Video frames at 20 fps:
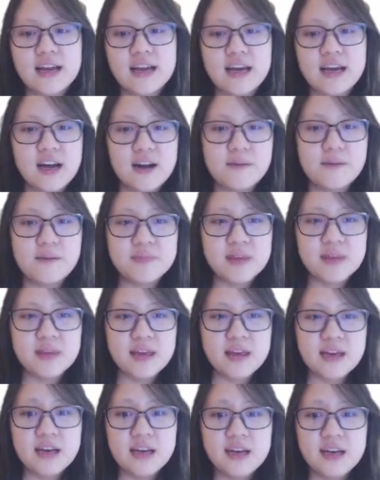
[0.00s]
um
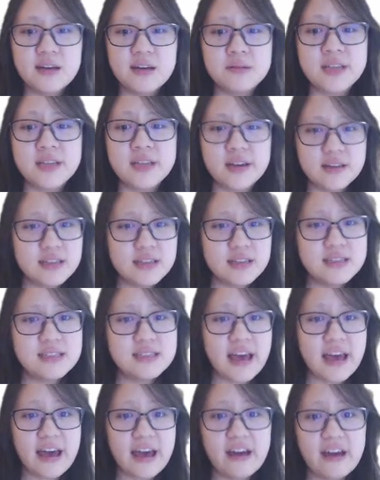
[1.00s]
scientists
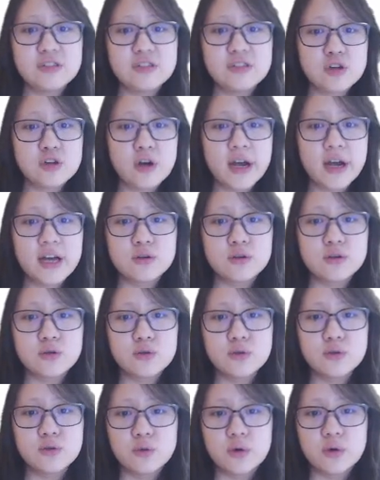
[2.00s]
have tried
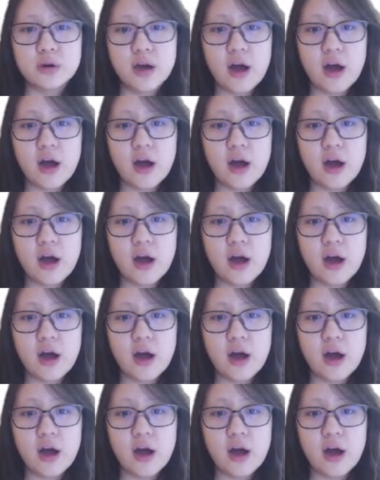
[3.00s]
to